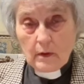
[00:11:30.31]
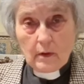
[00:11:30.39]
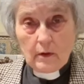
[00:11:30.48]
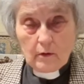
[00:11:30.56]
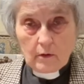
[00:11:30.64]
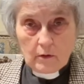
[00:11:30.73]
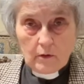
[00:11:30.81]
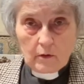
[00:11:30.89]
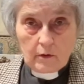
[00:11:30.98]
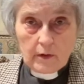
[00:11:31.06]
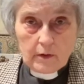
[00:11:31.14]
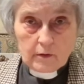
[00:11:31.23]
You can look
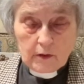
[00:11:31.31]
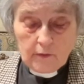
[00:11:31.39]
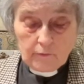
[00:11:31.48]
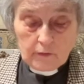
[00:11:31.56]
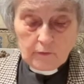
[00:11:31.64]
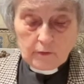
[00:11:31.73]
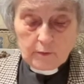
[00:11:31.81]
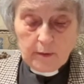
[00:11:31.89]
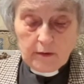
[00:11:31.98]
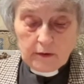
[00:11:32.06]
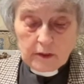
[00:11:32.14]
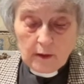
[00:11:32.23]
those gifts of the
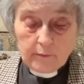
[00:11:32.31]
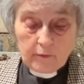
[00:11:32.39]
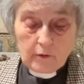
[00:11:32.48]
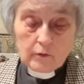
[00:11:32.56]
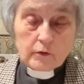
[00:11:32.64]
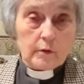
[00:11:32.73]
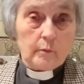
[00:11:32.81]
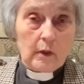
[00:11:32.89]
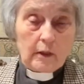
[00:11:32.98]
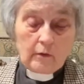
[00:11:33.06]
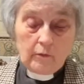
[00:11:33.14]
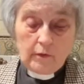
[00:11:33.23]
Spirit up, of course, in 1
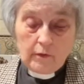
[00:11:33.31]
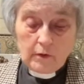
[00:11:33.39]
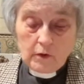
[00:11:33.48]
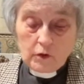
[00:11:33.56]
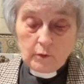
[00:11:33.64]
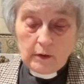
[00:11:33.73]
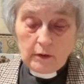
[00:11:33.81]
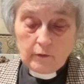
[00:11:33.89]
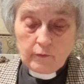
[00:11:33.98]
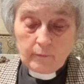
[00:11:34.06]
Corinthians 12.